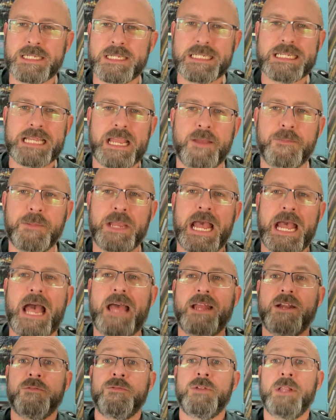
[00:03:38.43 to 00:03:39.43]
same
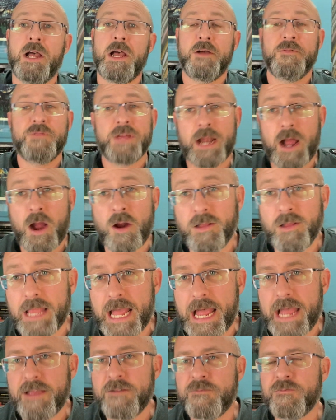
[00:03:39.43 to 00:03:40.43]
kind of love in our
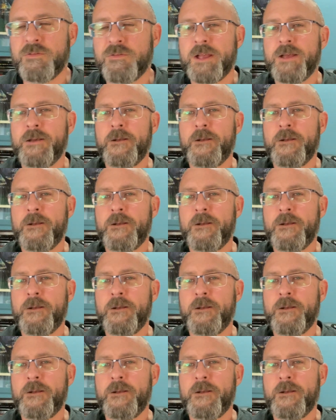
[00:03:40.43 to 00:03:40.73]
life.